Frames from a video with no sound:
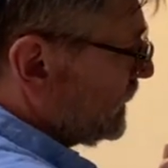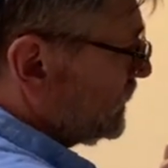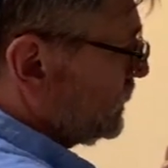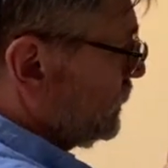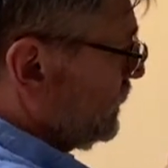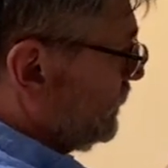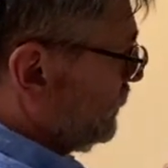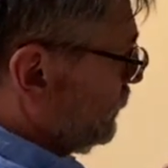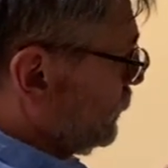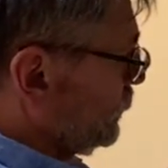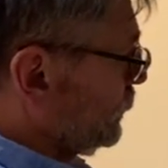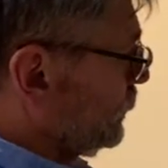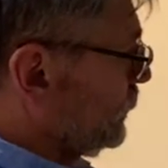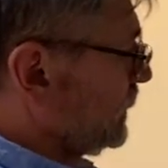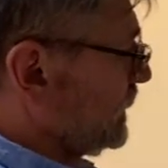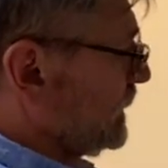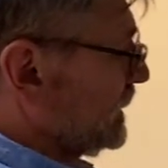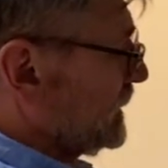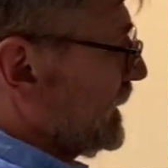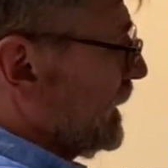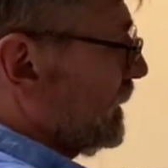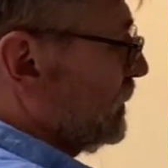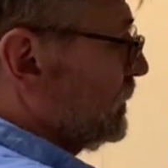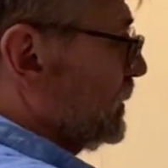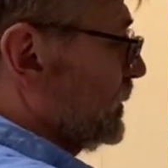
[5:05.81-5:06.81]
So if we're looking
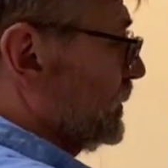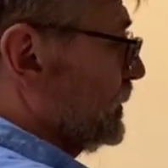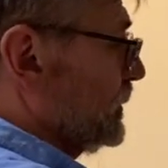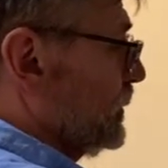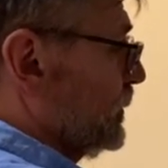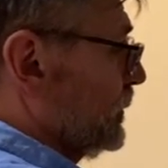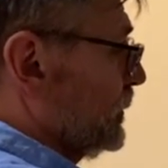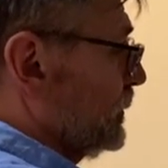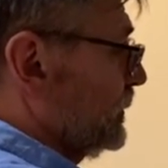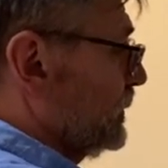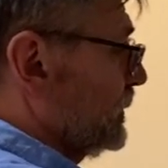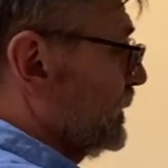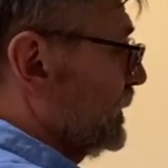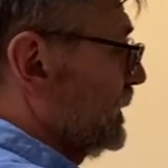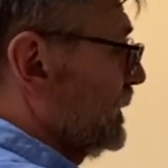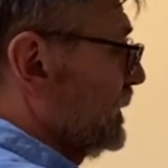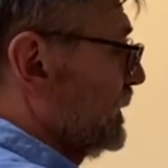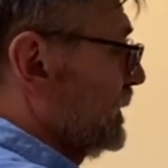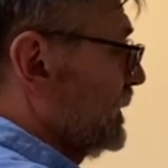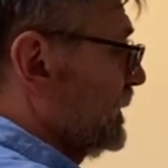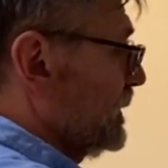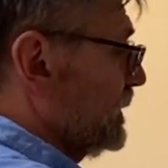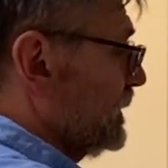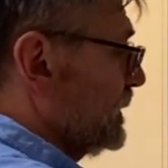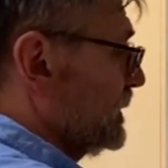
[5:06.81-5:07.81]
down on the Earth,
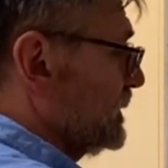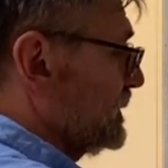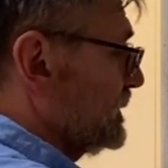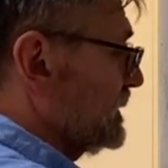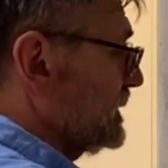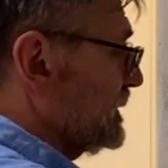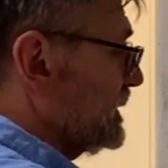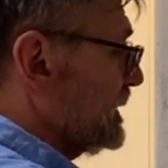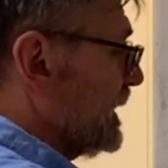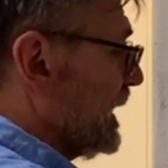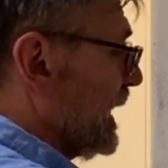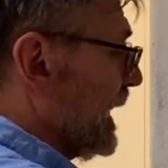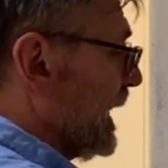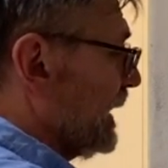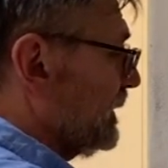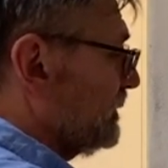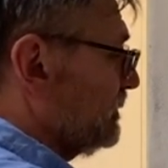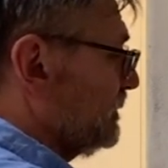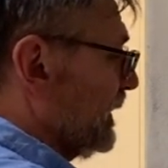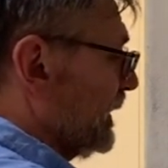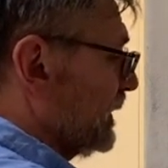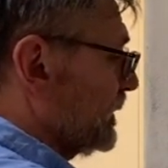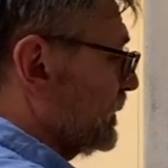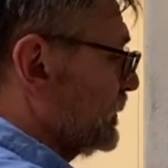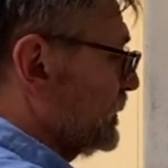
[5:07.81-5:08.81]
the z hat
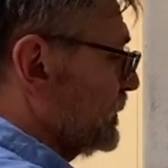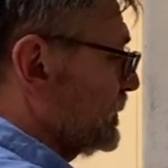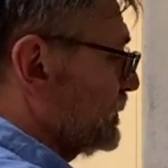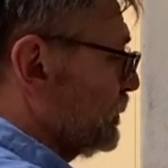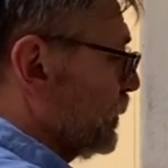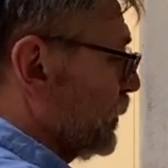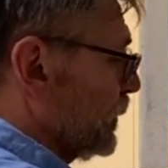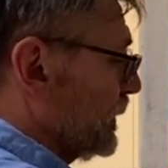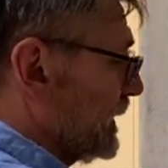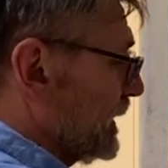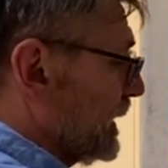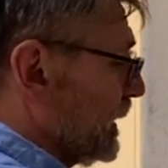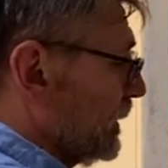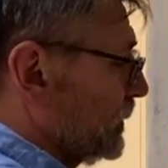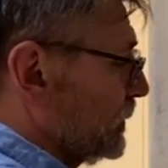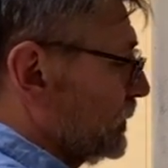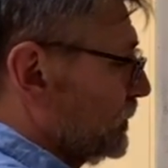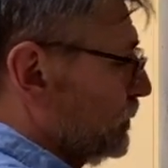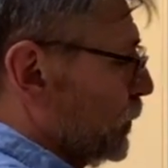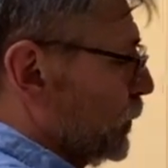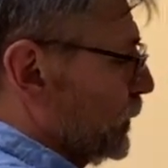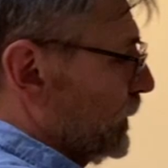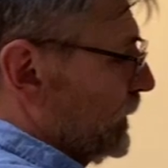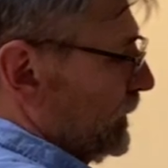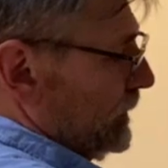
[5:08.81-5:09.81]
vector is pointing out of the
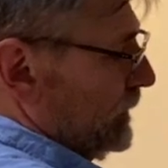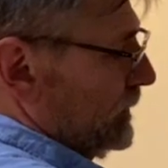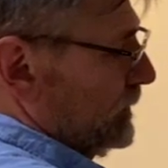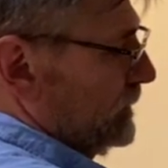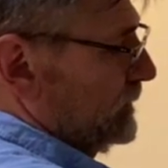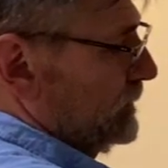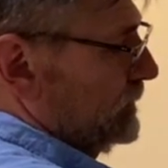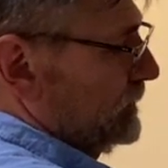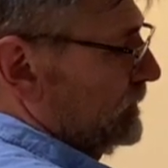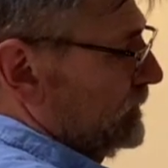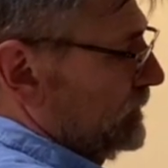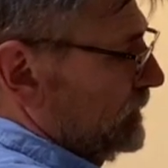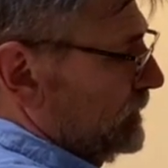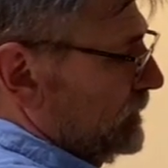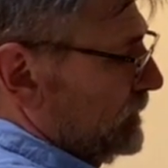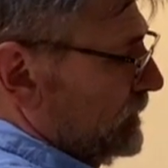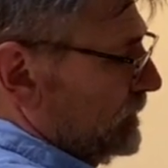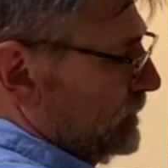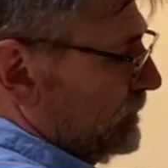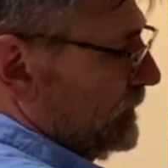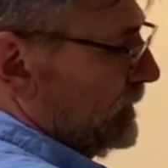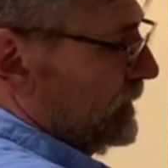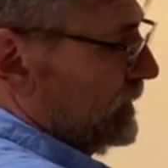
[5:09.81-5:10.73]
board. Right?